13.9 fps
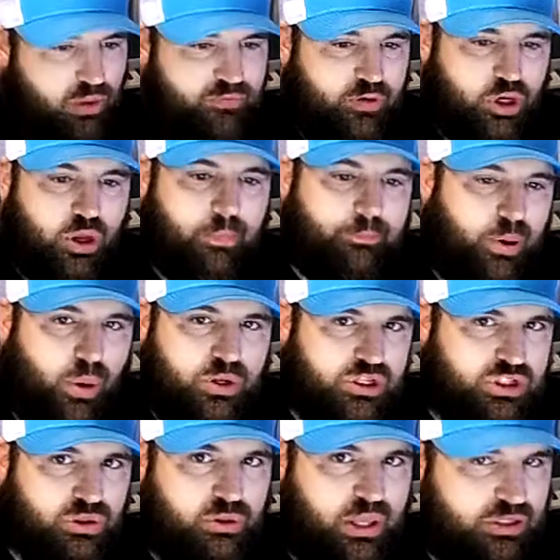of your
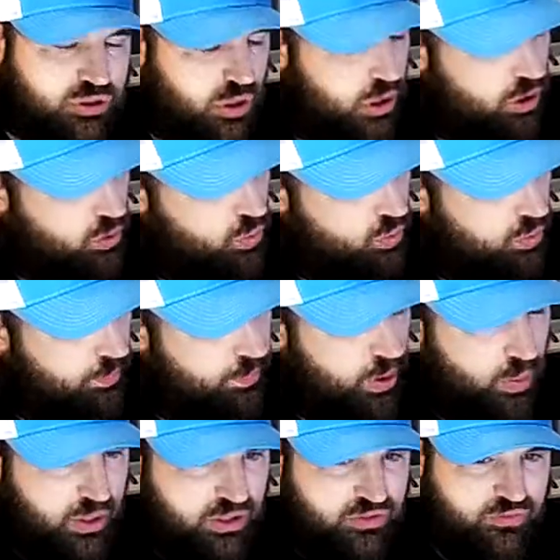components, your electronic
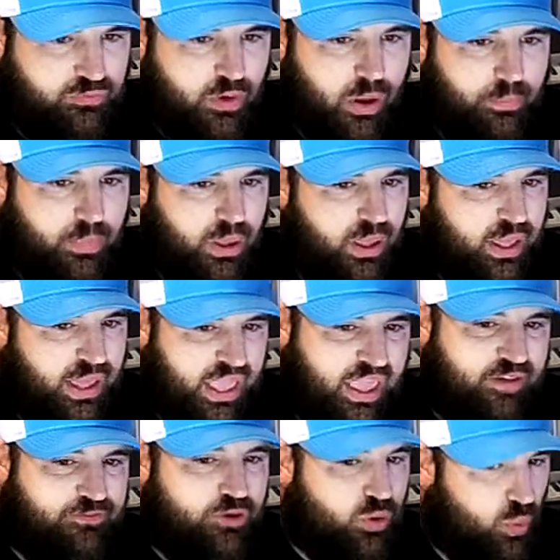components, from,
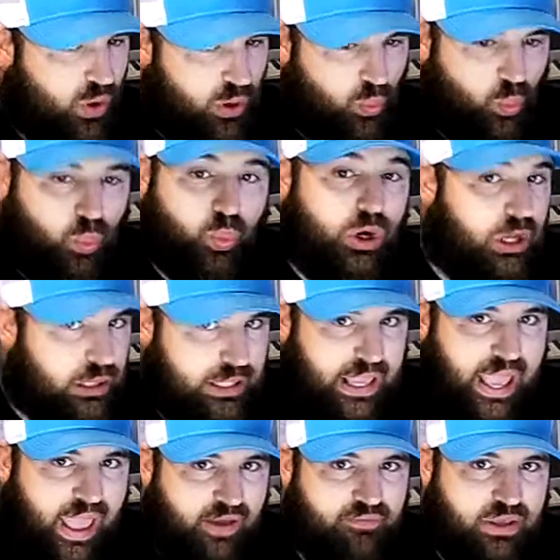if you went really
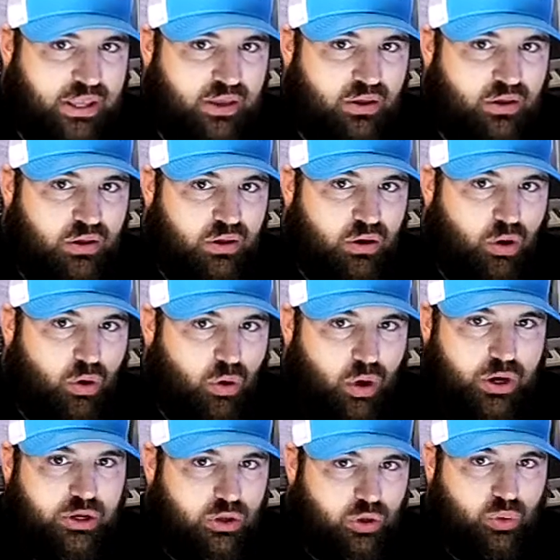heavy
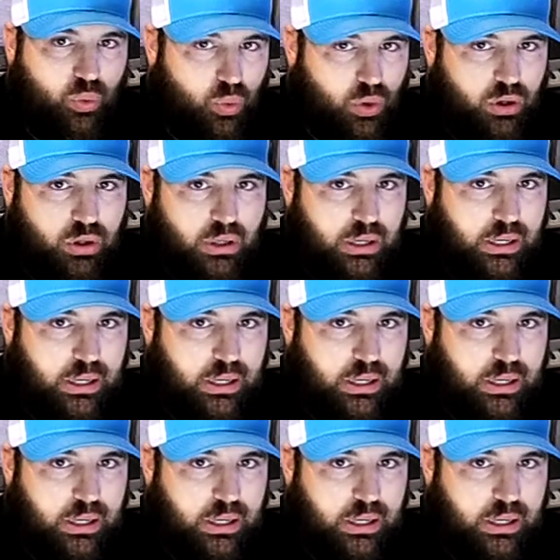on your